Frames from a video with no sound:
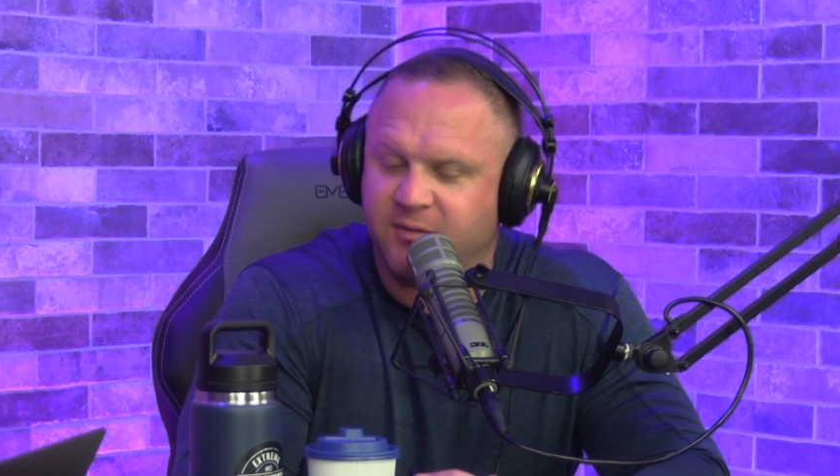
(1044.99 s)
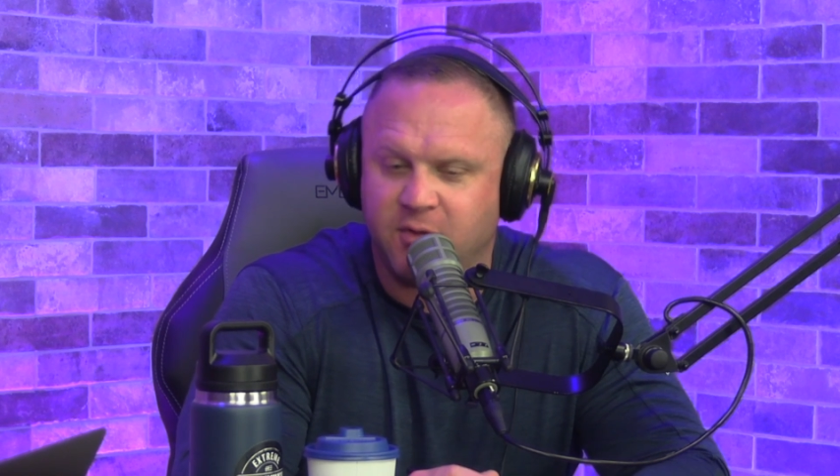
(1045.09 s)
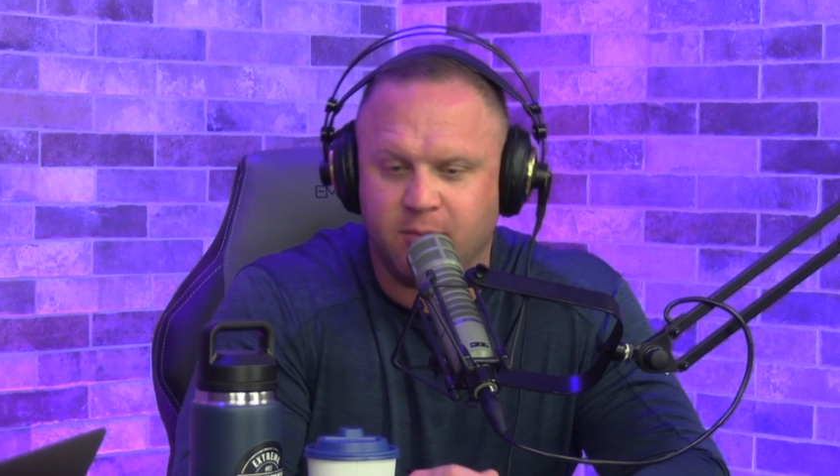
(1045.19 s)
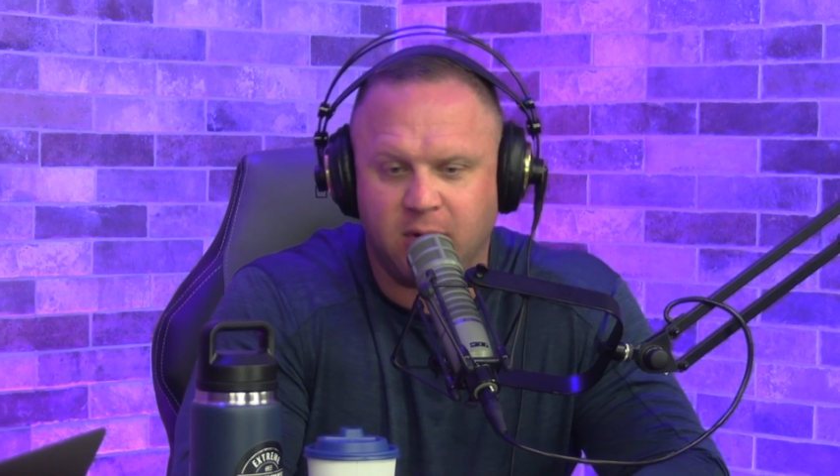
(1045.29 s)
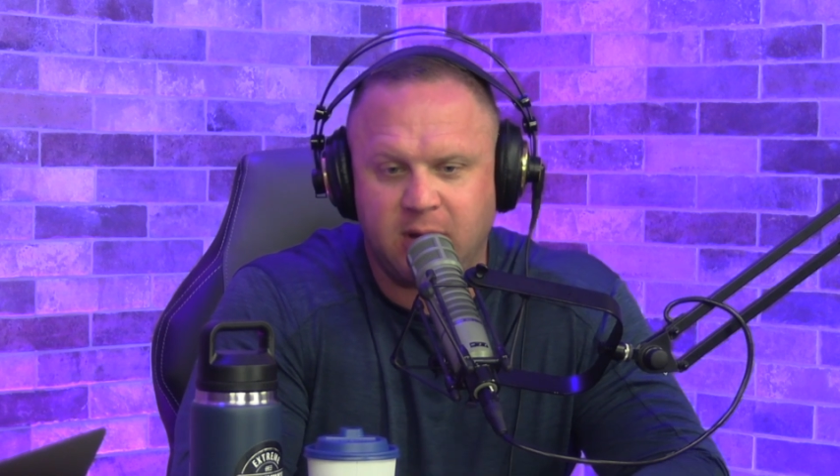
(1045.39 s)
If
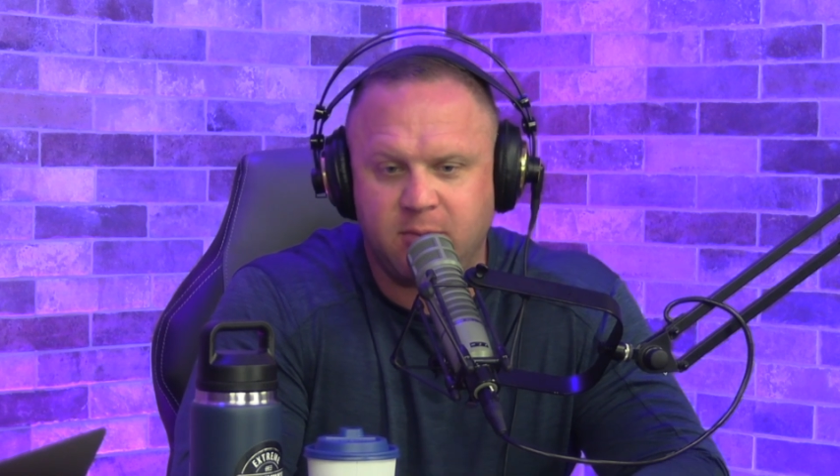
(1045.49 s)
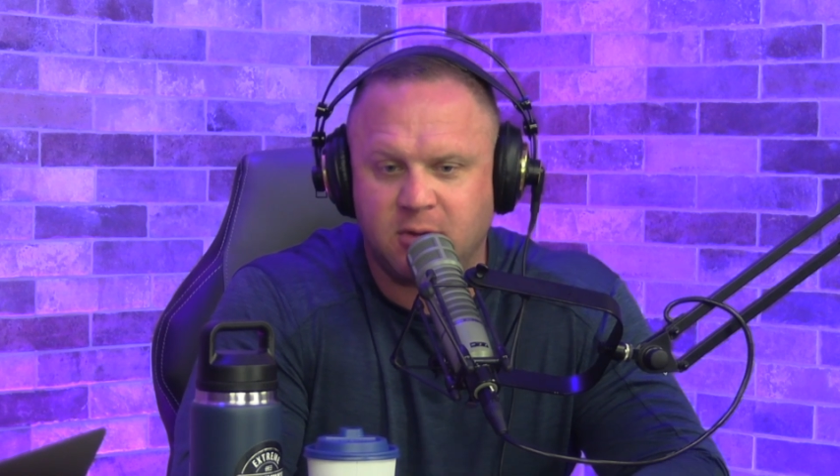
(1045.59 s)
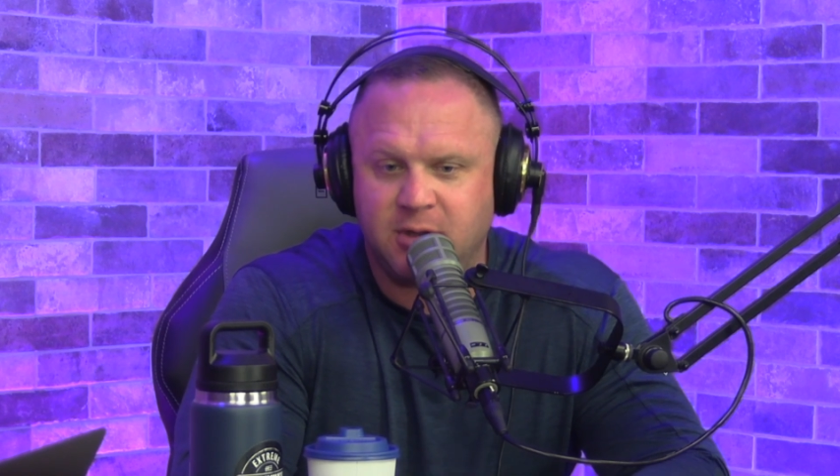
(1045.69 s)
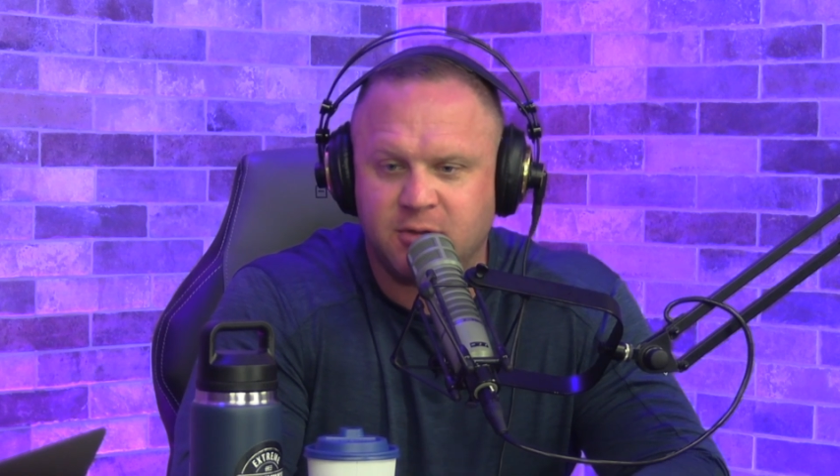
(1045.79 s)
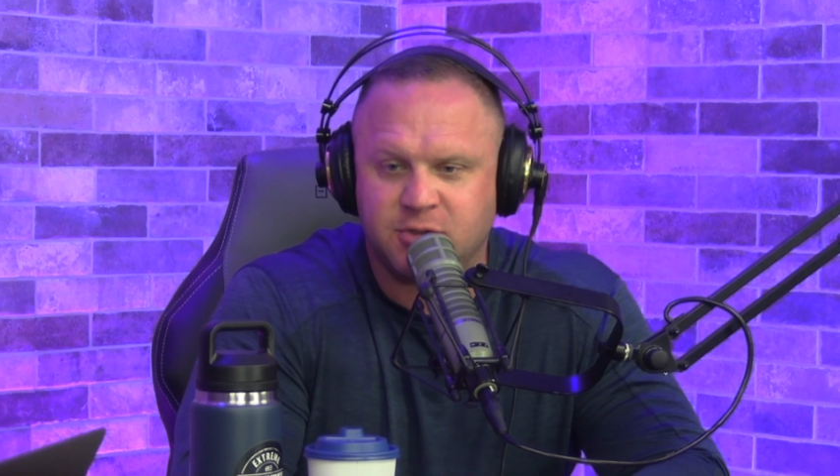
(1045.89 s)
you blame
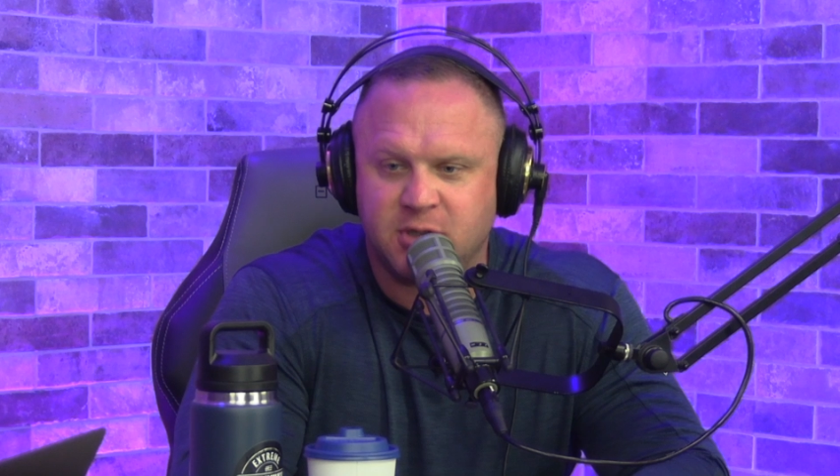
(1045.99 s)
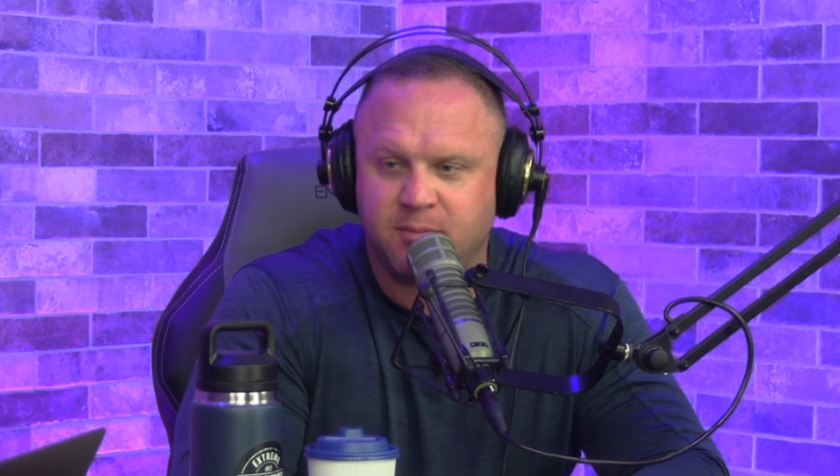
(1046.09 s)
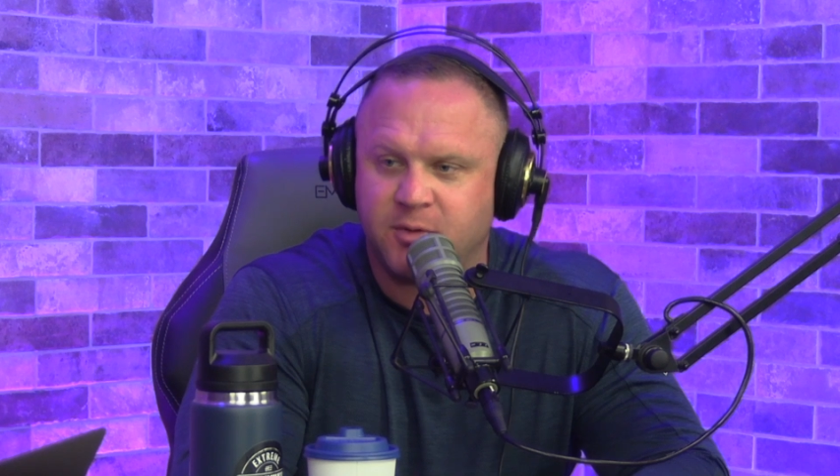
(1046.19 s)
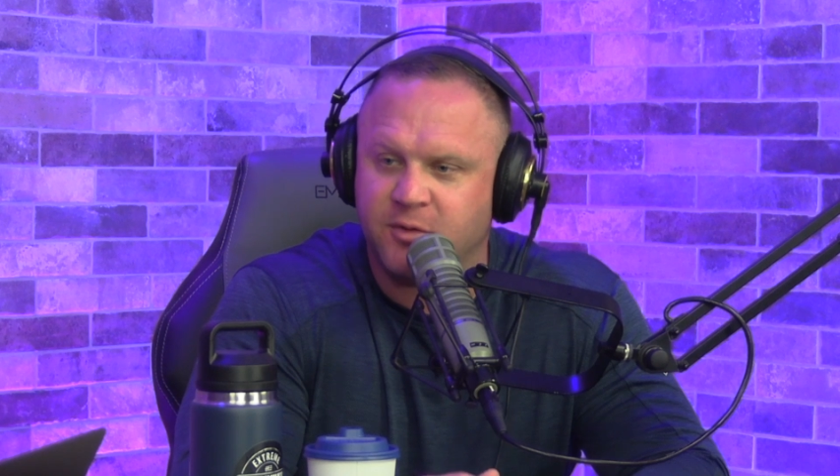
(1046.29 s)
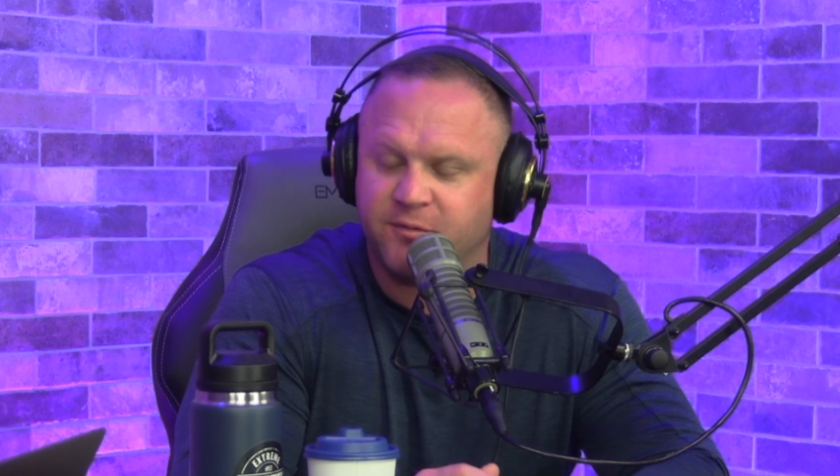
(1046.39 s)
your
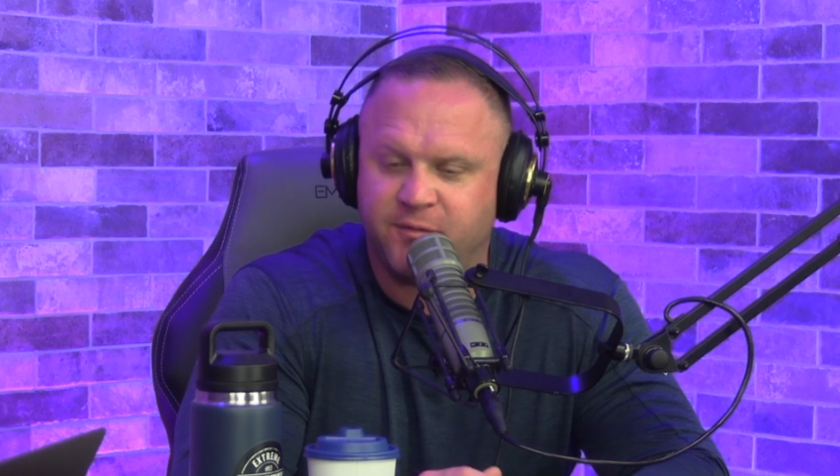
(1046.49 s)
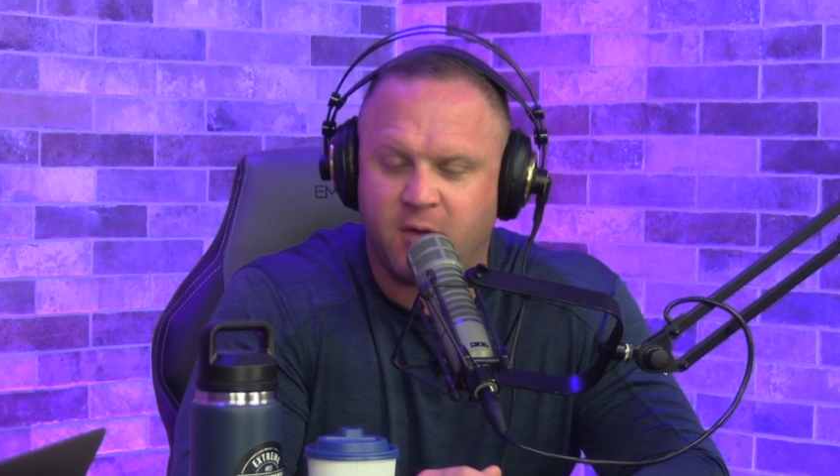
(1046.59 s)
leadership, you,